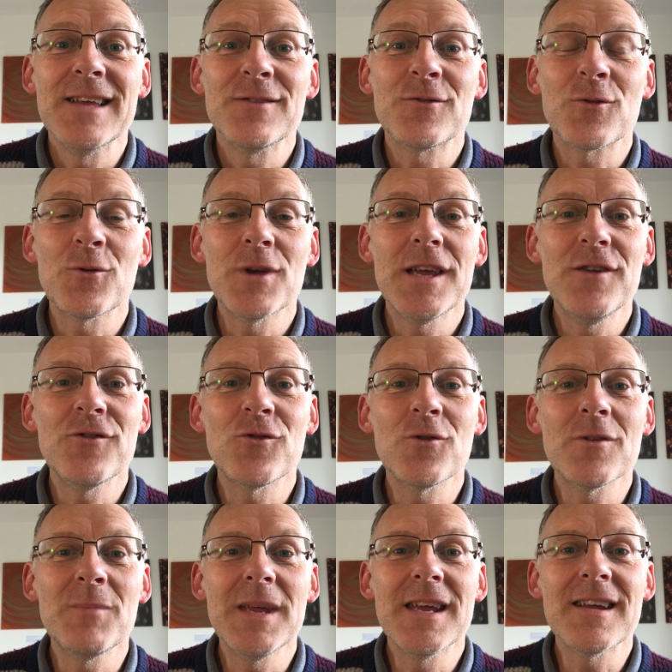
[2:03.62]
So he
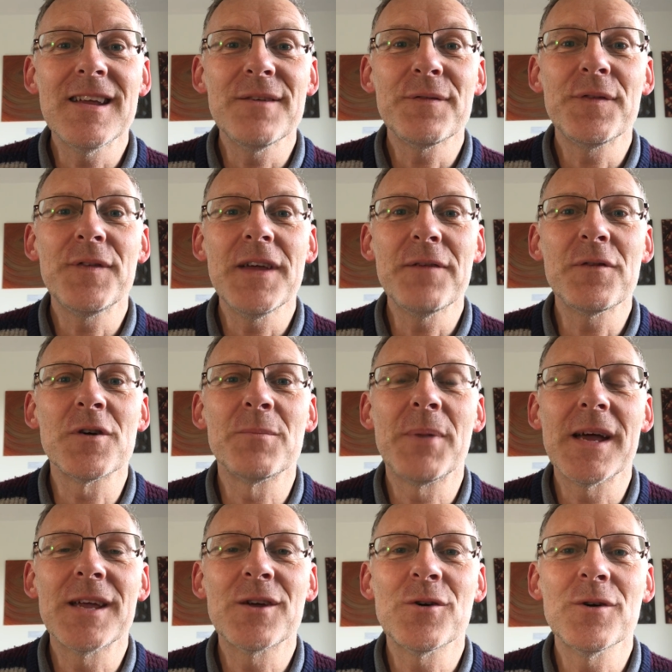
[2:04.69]
showed me great favour
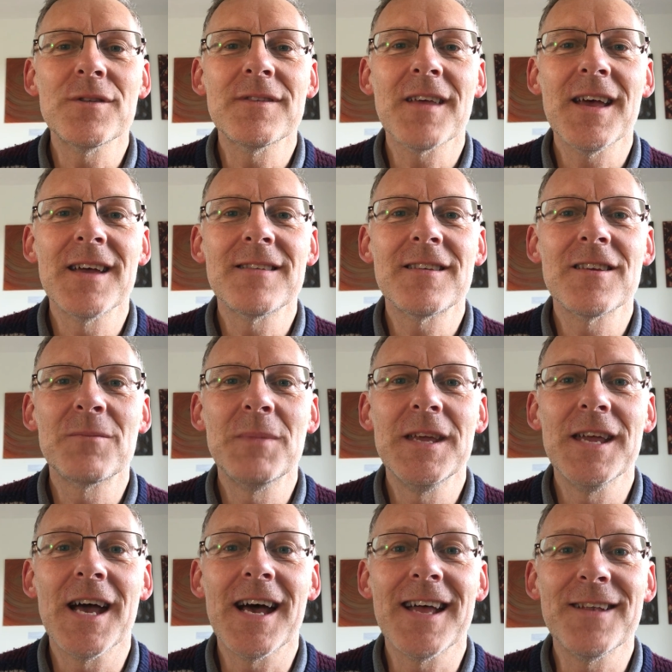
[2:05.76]
by contacting
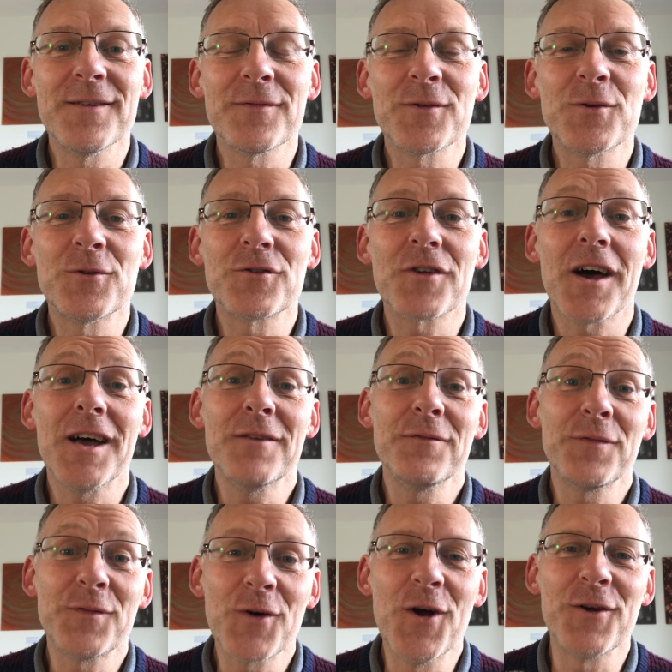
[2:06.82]
me, and of course,
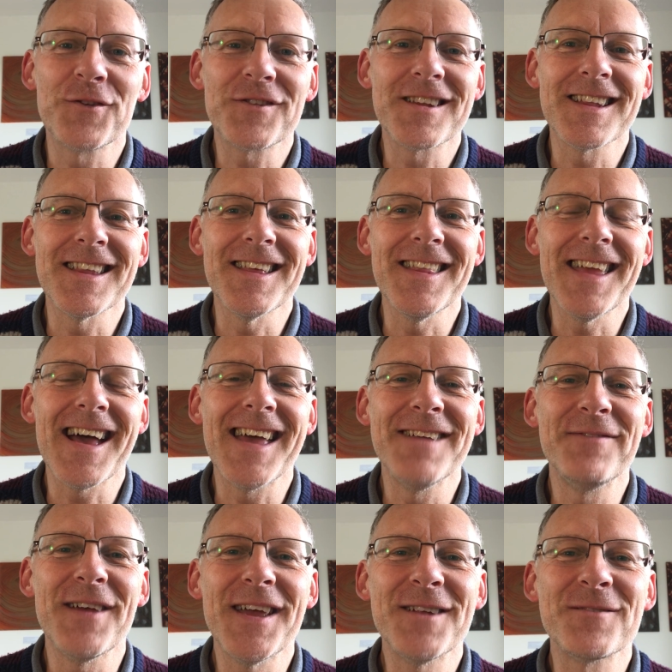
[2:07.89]
unfortunately, the
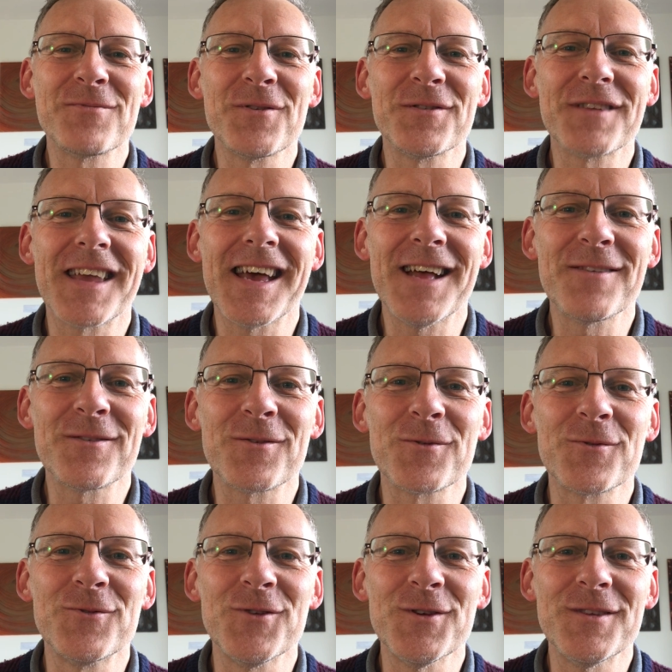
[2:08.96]
event was
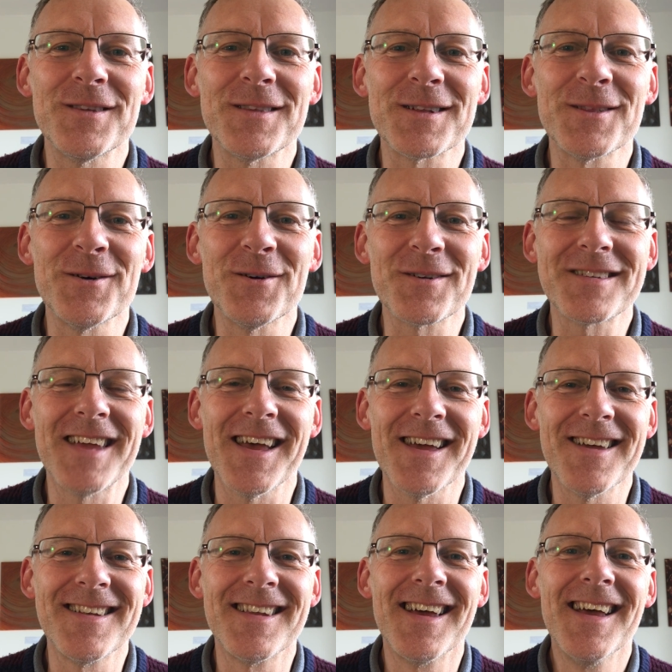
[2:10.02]
cancelled due to the
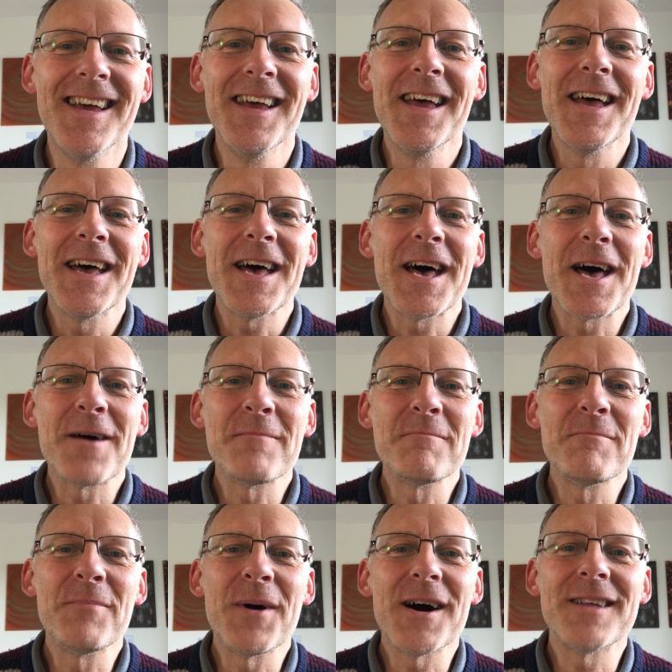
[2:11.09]
lockdown,
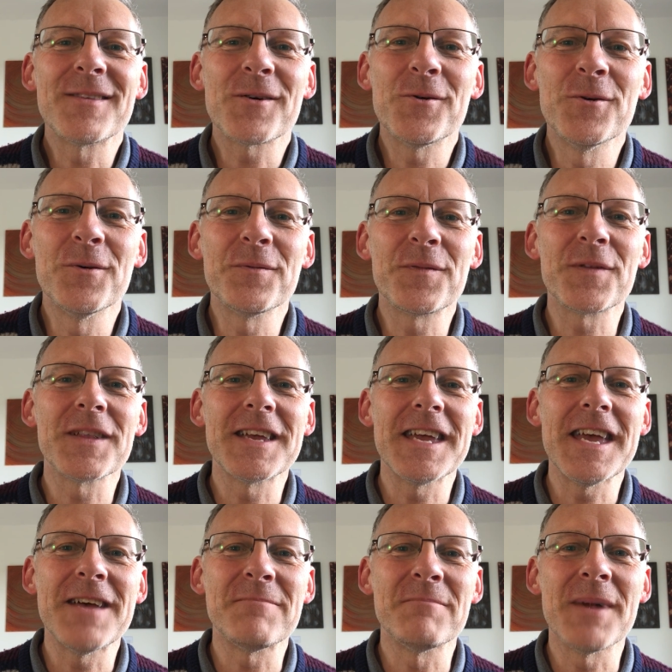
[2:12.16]
but
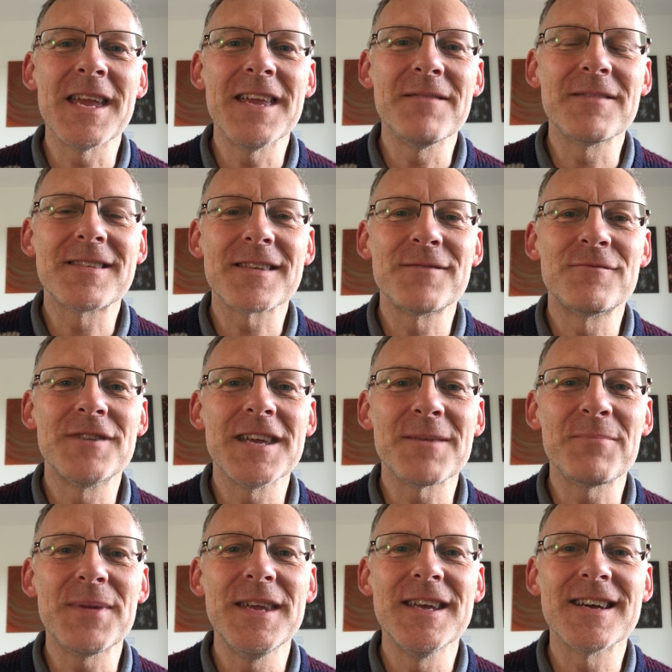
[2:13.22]
hopefully it might
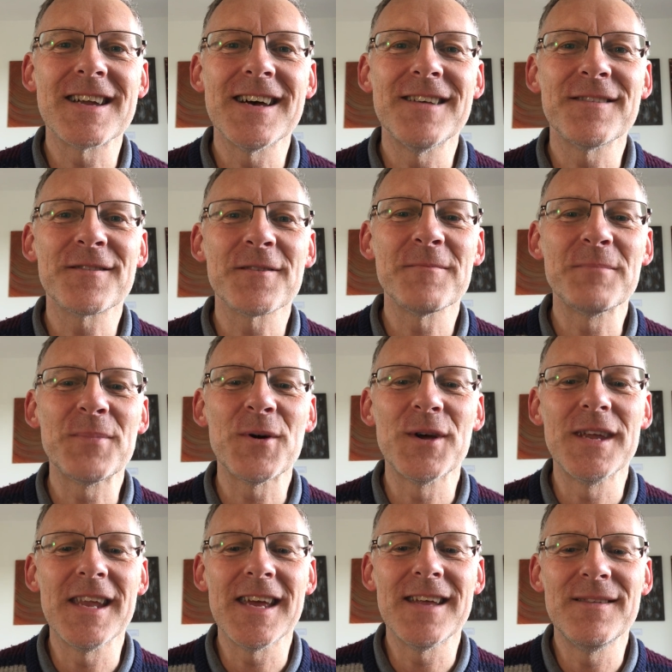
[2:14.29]
reappear at some
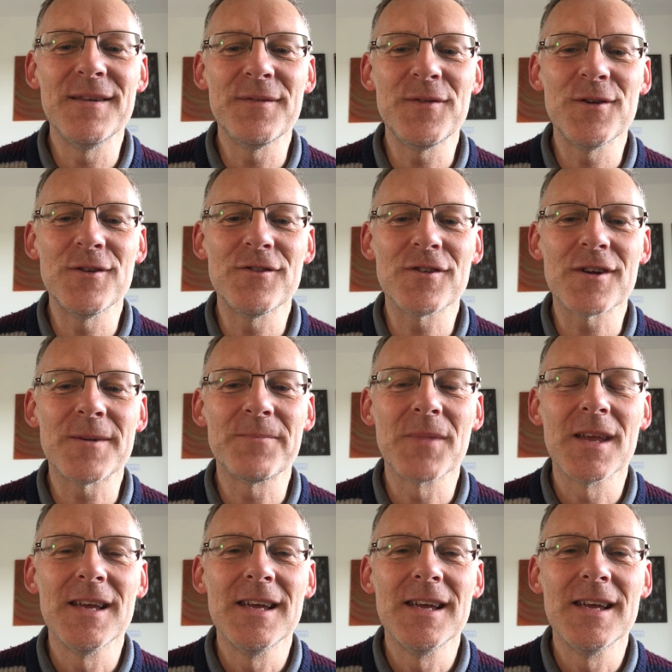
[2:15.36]
point in the future.